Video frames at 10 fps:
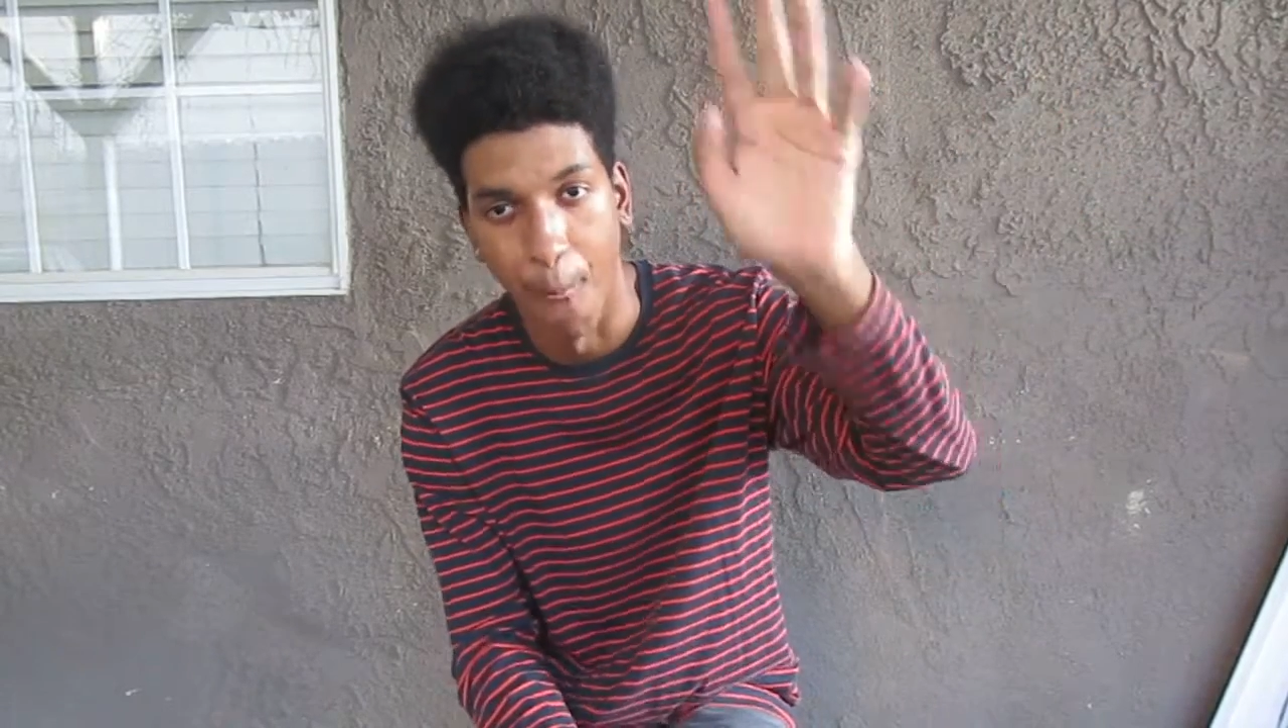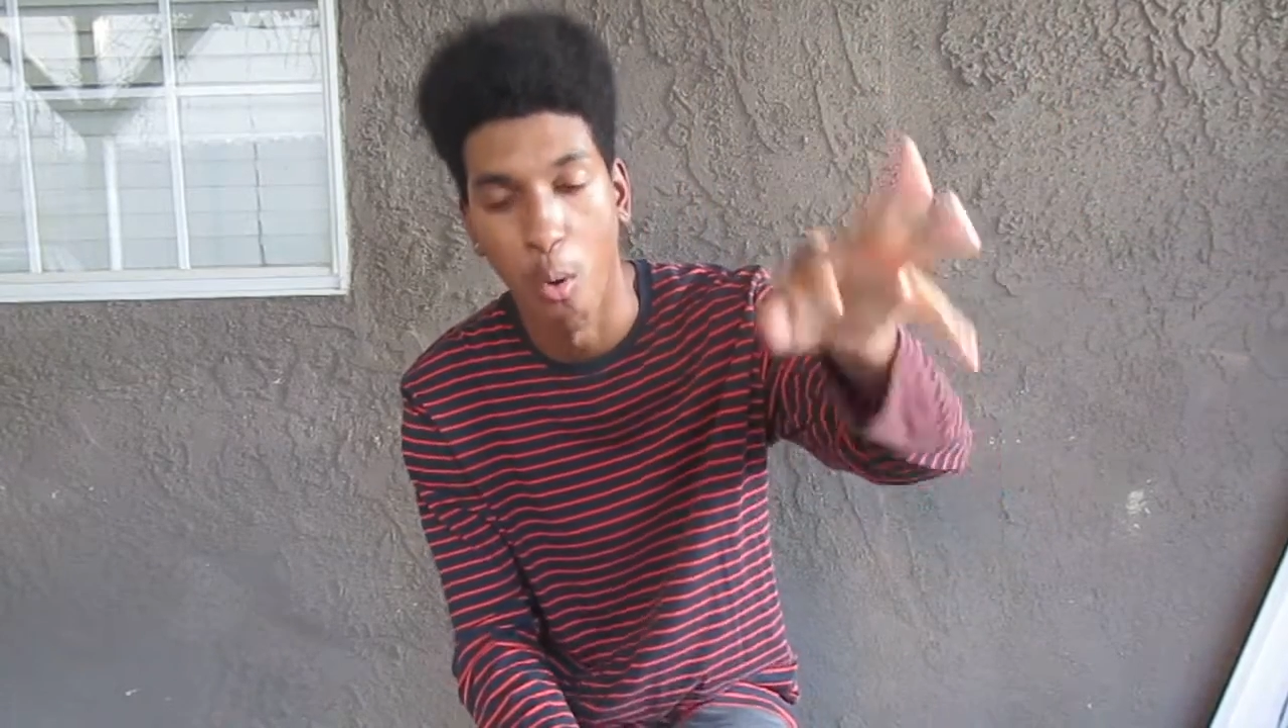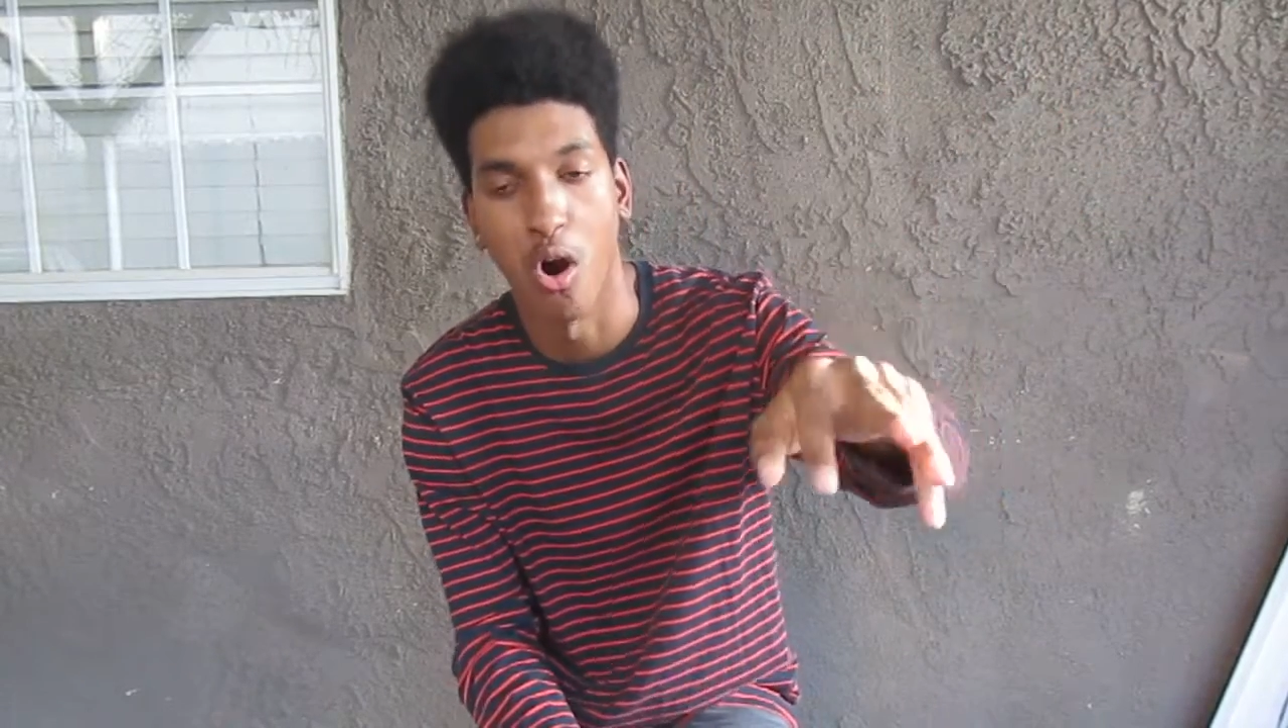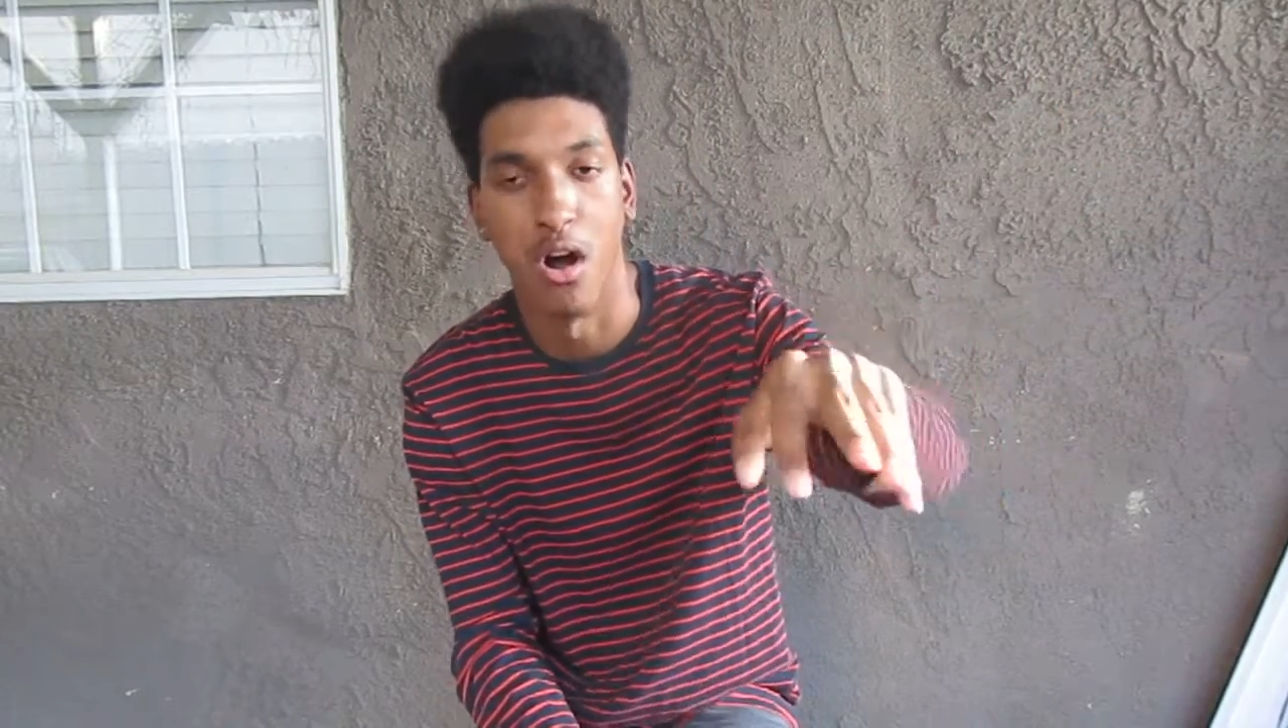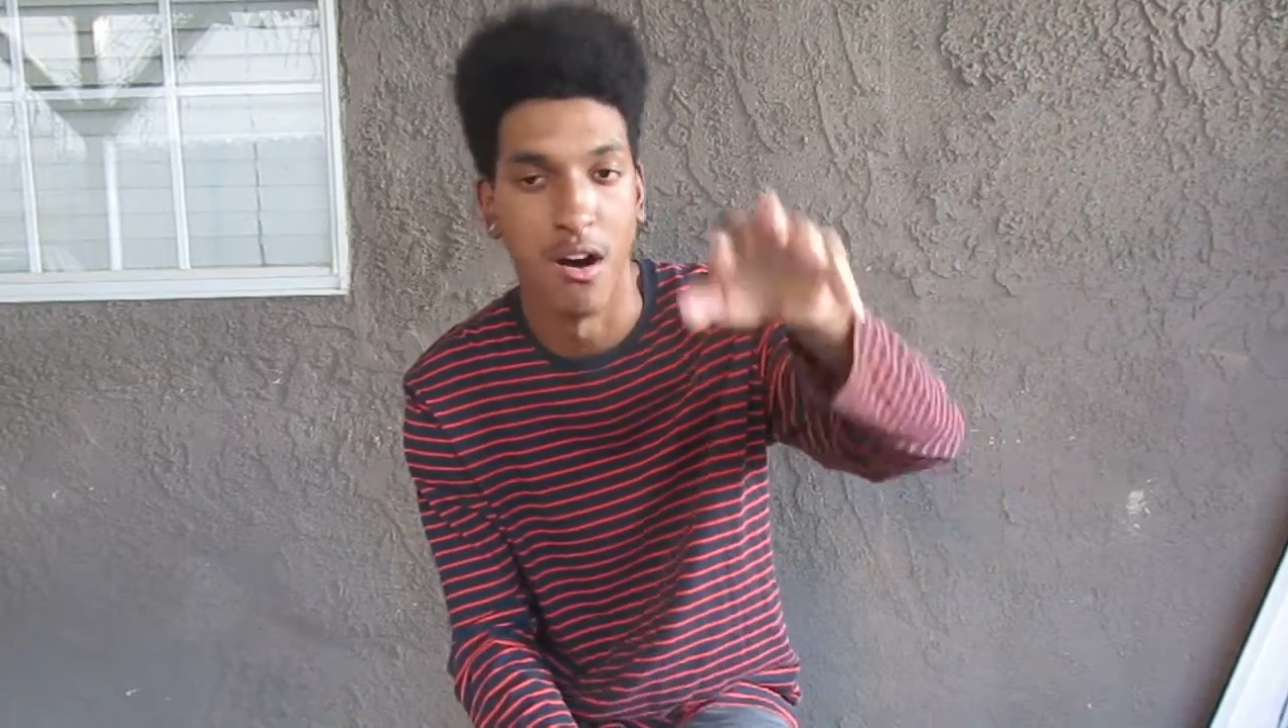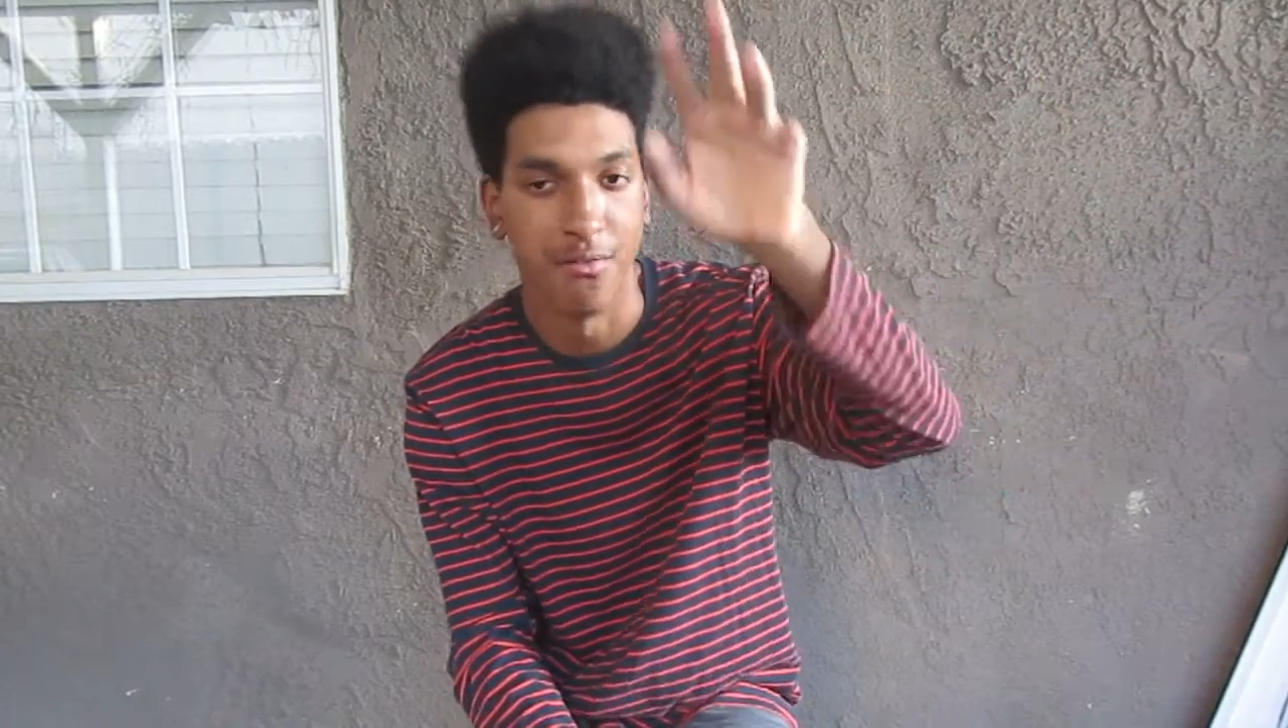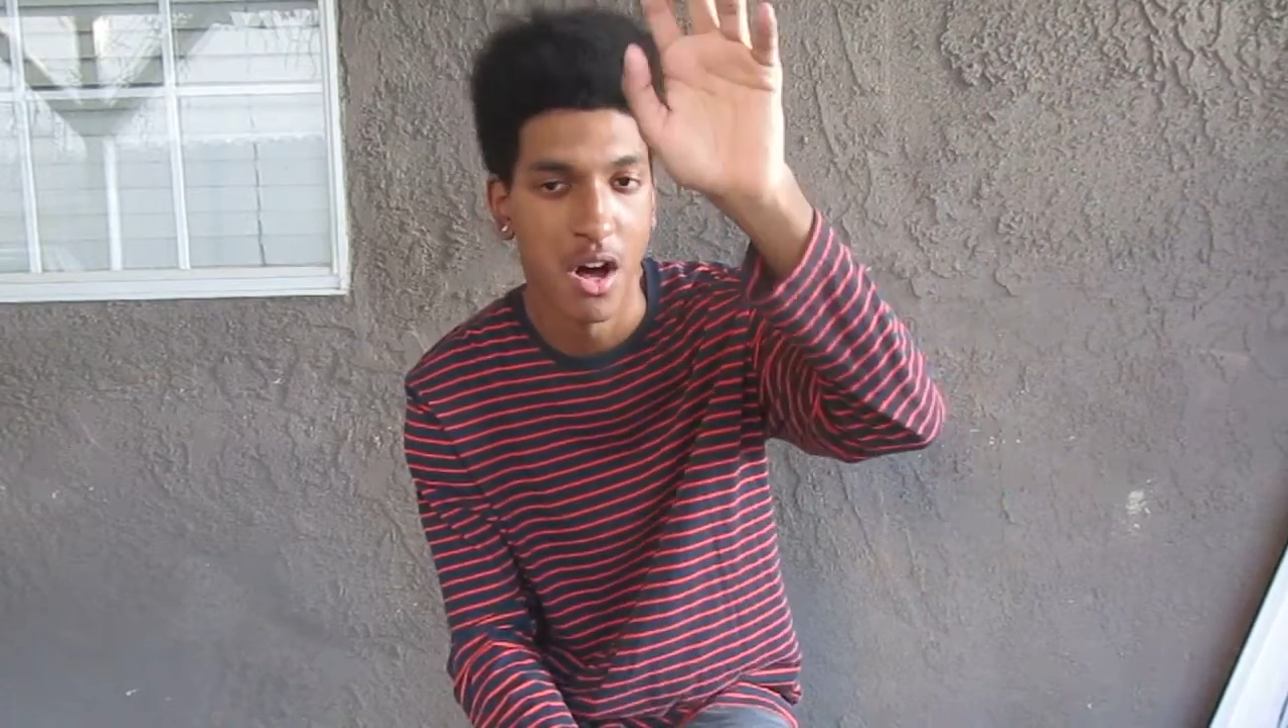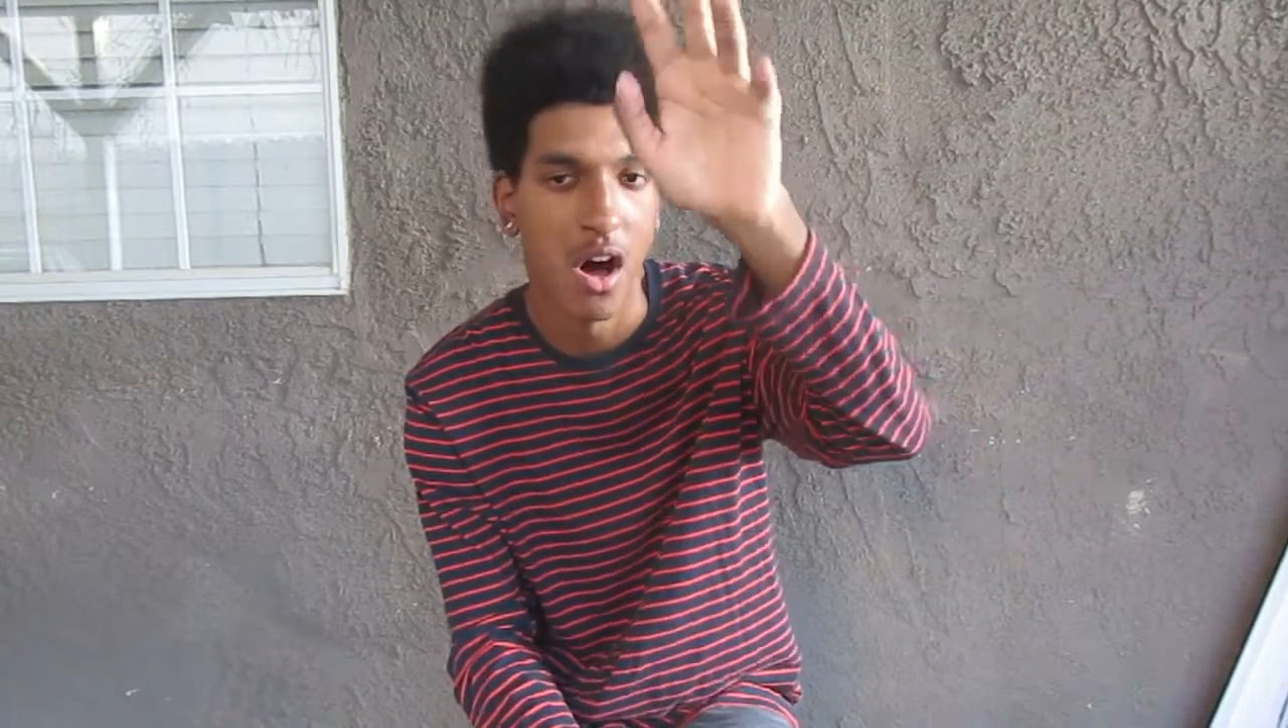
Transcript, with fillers: more of